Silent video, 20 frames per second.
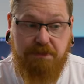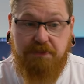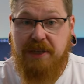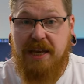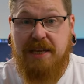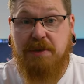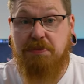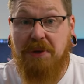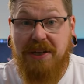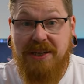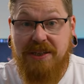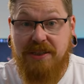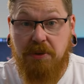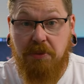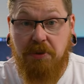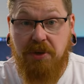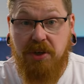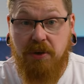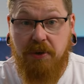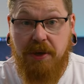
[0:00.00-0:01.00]
test piece that
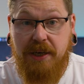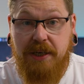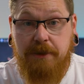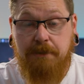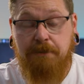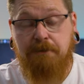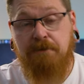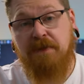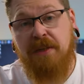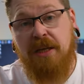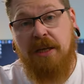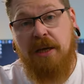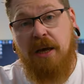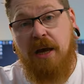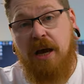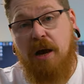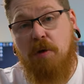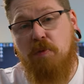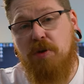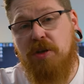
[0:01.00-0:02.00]
we're doing.
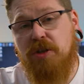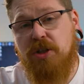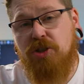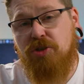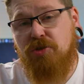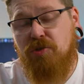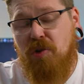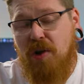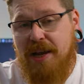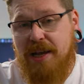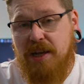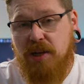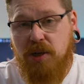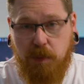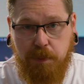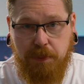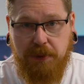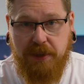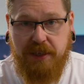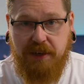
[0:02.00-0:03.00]
And we're going to try a
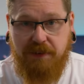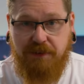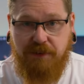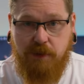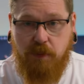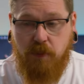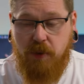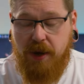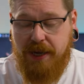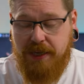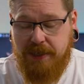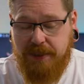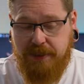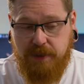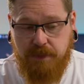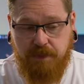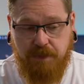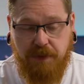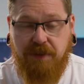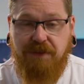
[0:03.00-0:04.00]
couple of different
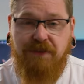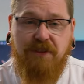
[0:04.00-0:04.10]
ways. The